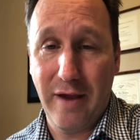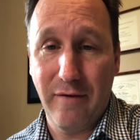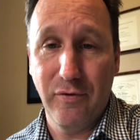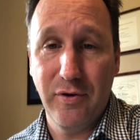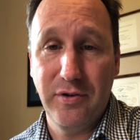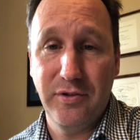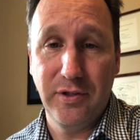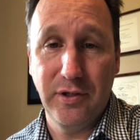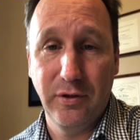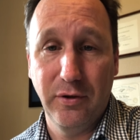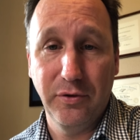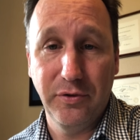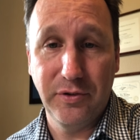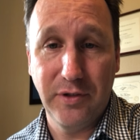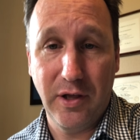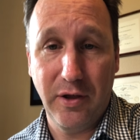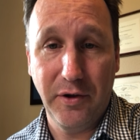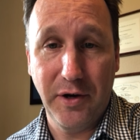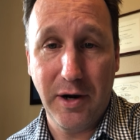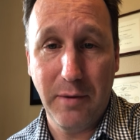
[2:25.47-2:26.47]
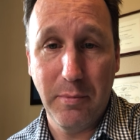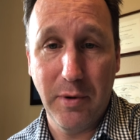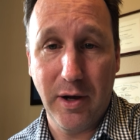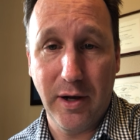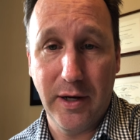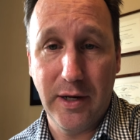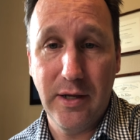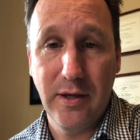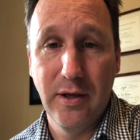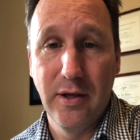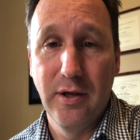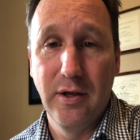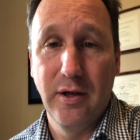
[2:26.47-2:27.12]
every single cell in our body.